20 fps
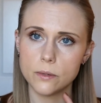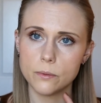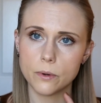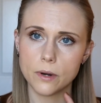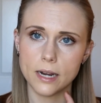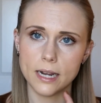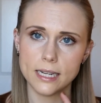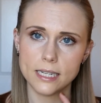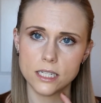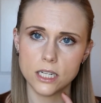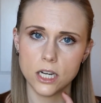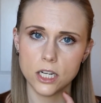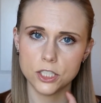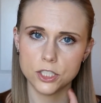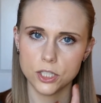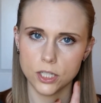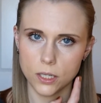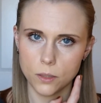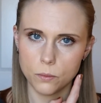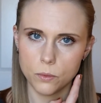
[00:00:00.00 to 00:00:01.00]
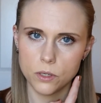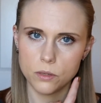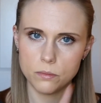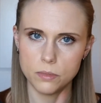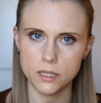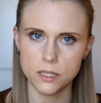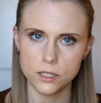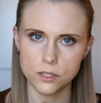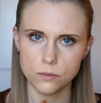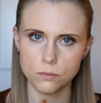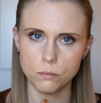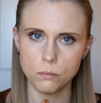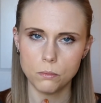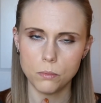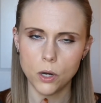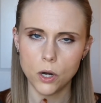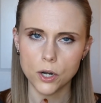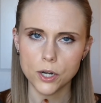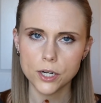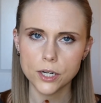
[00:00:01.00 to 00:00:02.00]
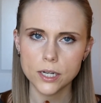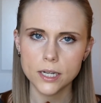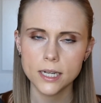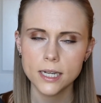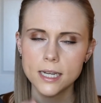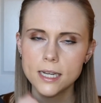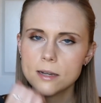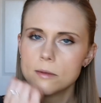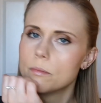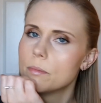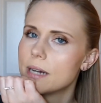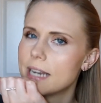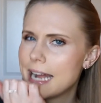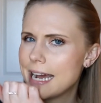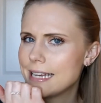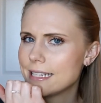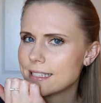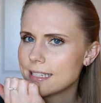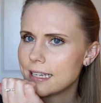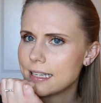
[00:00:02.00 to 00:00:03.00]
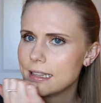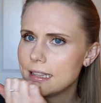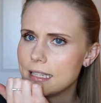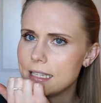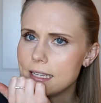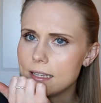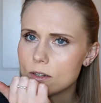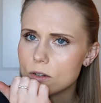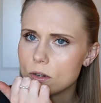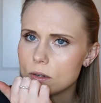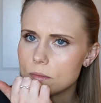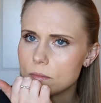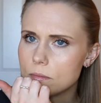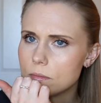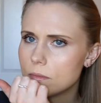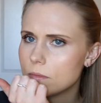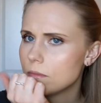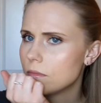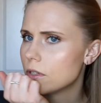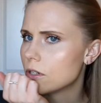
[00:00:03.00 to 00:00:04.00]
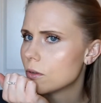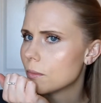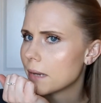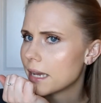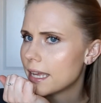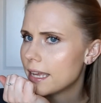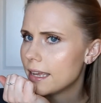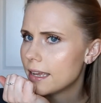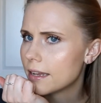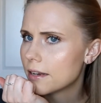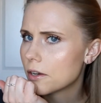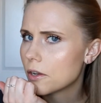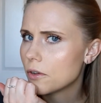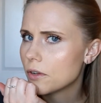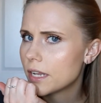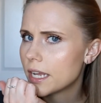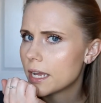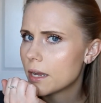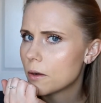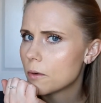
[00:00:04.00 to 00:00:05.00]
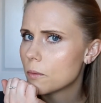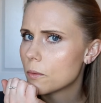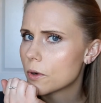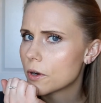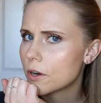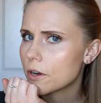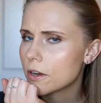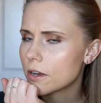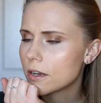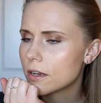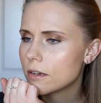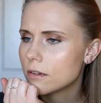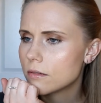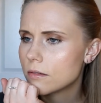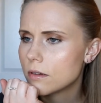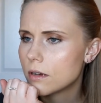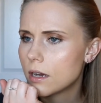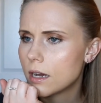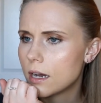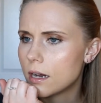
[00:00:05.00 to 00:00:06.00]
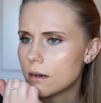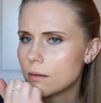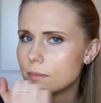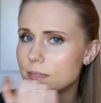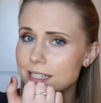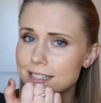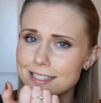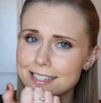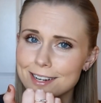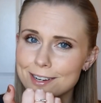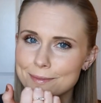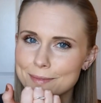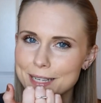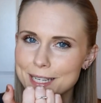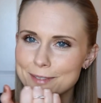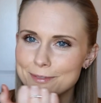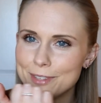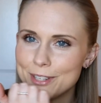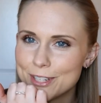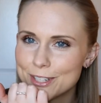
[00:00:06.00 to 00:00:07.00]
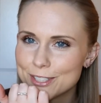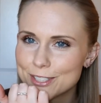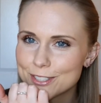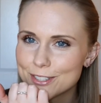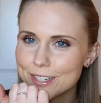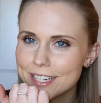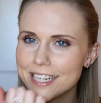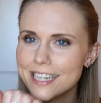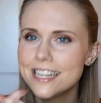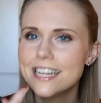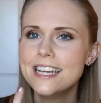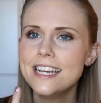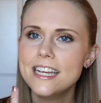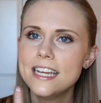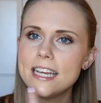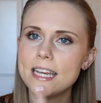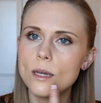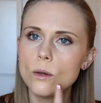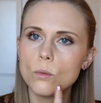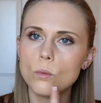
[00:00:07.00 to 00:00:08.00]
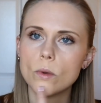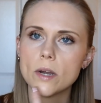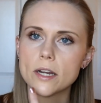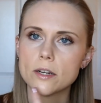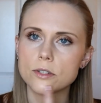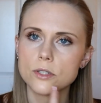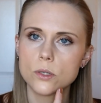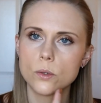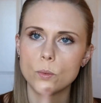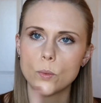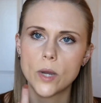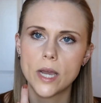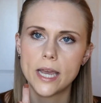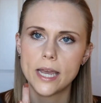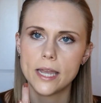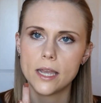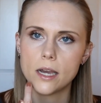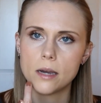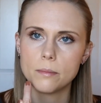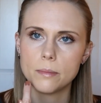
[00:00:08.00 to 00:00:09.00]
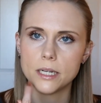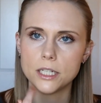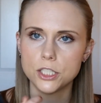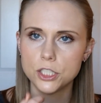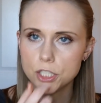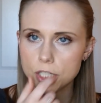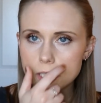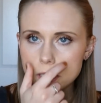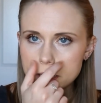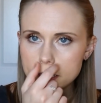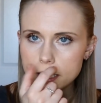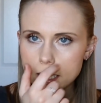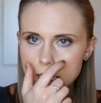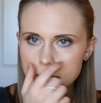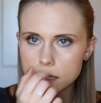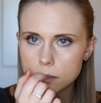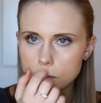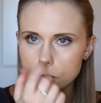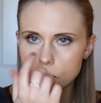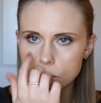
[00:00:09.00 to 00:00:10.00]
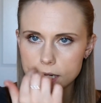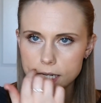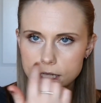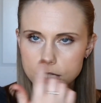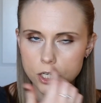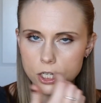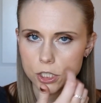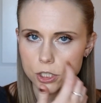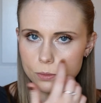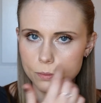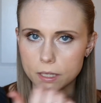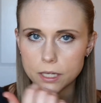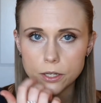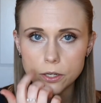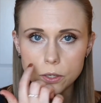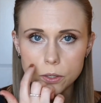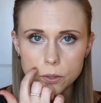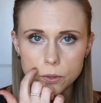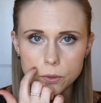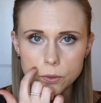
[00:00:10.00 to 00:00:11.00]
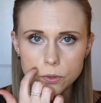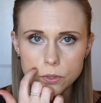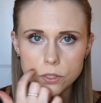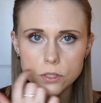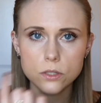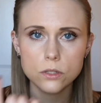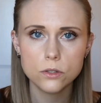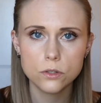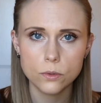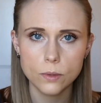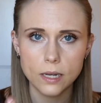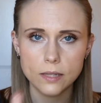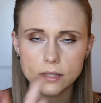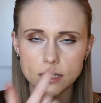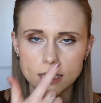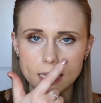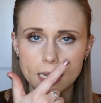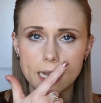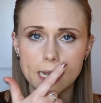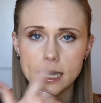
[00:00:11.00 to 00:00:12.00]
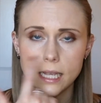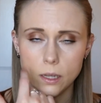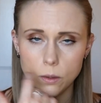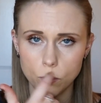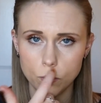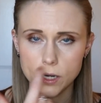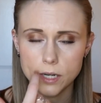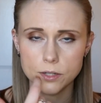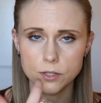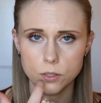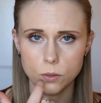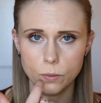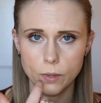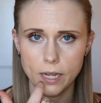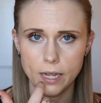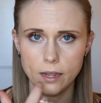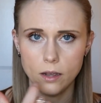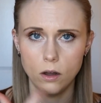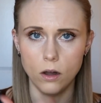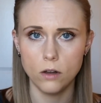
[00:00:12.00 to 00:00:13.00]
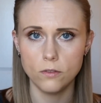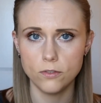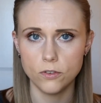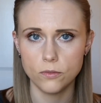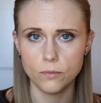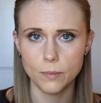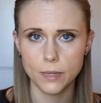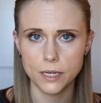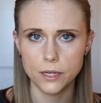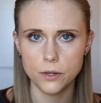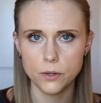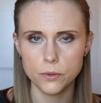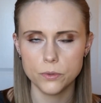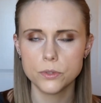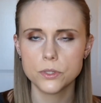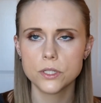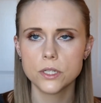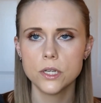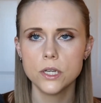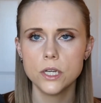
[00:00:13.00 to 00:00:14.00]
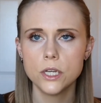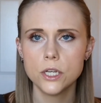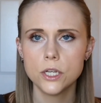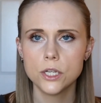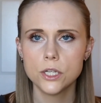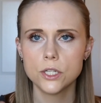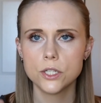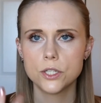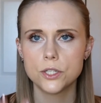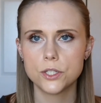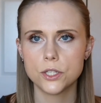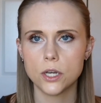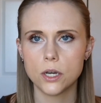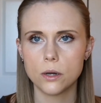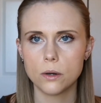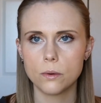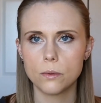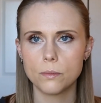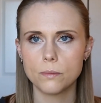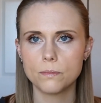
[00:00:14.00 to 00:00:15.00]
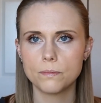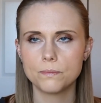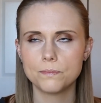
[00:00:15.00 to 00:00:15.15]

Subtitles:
where I touch, like it wouldn't be this mark, but as I lean on, you know, my hand all day at work and stare at my computer screen, it wears away at my chin, and the more I touch my nose throughout the day, it wears away off of my nose. So